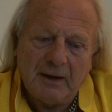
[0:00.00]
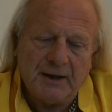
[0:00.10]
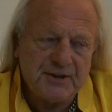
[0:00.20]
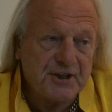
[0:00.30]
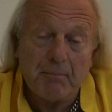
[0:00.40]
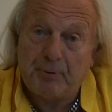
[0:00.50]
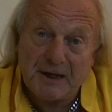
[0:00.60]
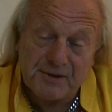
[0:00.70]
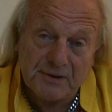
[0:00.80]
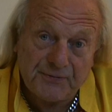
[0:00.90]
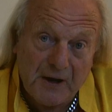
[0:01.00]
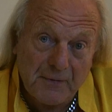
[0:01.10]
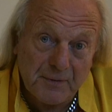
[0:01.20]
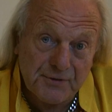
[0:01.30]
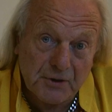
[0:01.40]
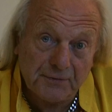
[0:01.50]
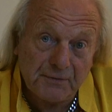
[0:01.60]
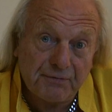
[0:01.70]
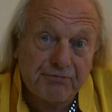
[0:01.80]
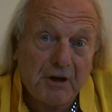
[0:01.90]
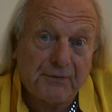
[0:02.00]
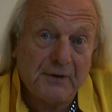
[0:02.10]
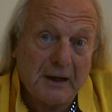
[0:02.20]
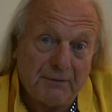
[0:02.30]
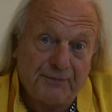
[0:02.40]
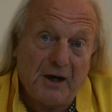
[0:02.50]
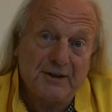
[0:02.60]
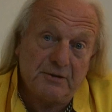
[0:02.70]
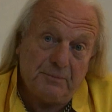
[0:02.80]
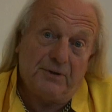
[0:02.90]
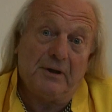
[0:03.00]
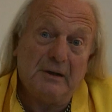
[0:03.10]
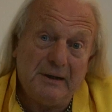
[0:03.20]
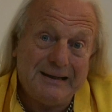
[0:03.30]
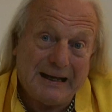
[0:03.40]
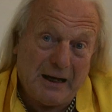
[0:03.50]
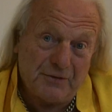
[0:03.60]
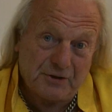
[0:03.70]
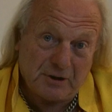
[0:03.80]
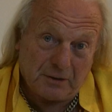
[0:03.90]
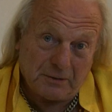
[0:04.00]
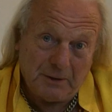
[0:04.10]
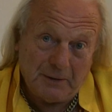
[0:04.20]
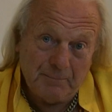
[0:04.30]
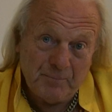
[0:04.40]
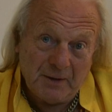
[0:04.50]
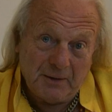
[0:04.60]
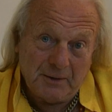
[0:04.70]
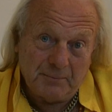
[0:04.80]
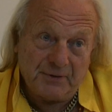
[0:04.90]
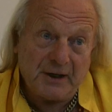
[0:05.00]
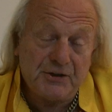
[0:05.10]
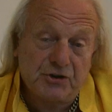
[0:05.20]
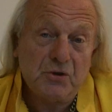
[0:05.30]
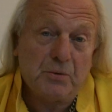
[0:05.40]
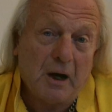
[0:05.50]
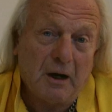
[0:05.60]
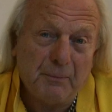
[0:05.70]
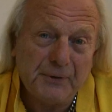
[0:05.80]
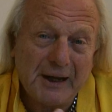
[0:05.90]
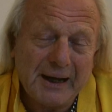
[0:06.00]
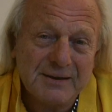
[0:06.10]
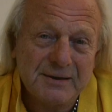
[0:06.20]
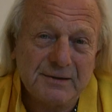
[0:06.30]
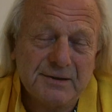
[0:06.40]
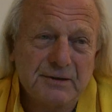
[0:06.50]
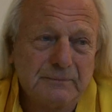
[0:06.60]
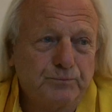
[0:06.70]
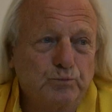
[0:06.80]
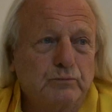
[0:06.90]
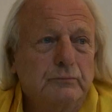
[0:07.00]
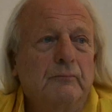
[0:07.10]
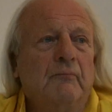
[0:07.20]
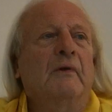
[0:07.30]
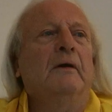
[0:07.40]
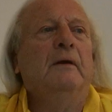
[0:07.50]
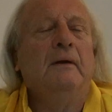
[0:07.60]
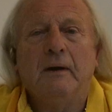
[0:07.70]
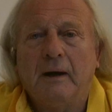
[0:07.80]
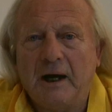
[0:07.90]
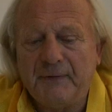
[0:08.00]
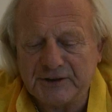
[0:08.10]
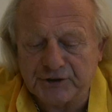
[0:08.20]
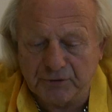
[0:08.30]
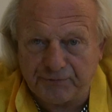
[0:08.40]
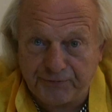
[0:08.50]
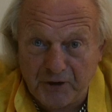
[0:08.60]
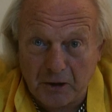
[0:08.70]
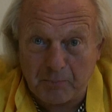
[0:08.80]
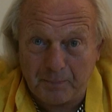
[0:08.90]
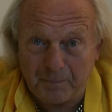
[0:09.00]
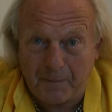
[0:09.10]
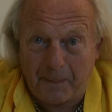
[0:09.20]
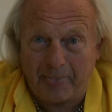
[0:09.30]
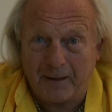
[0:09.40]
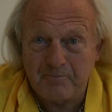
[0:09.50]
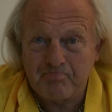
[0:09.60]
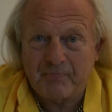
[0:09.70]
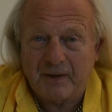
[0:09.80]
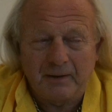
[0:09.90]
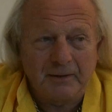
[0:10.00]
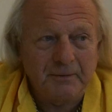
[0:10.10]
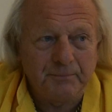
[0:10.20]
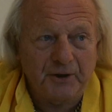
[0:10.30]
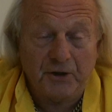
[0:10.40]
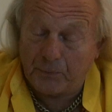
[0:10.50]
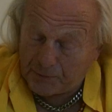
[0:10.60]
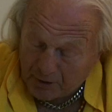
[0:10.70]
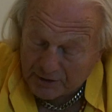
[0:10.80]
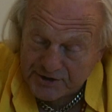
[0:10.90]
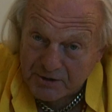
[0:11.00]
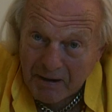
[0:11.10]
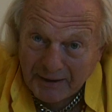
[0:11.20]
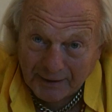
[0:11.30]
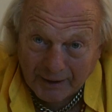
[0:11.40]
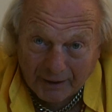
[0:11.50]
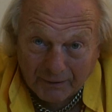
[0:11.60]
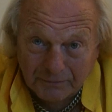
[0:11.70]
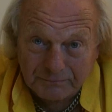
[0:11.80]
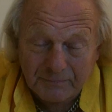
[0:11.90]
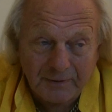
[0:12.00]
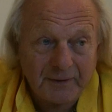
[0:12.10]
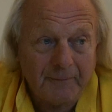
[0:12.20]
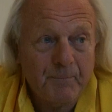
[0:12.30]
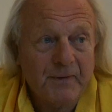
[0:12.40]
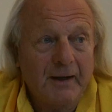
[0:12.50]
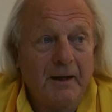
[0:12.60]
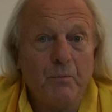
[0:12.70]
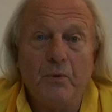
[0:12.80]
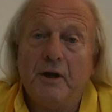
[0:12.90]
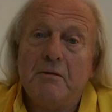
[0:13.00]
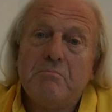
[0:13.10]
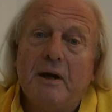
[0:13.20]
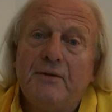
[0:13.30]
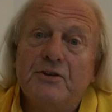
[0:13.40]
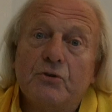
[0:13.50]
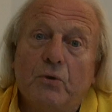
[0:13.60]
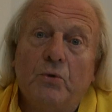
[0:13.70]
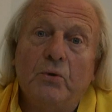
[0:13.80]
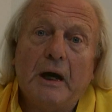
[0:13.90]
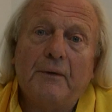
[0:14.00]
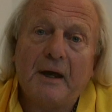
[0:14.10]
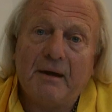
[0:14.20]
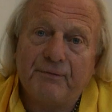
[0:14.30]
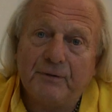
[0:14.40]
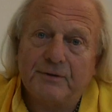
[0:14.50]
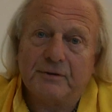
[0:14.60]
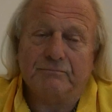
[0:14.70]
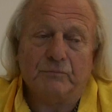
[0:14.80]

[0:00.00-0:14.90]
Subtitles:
And some peasants found themselves in front now, fighting with the elite housecarl. But they too were armed with axes. And they stood firm. But there were not so many now. And William made this all-out effort.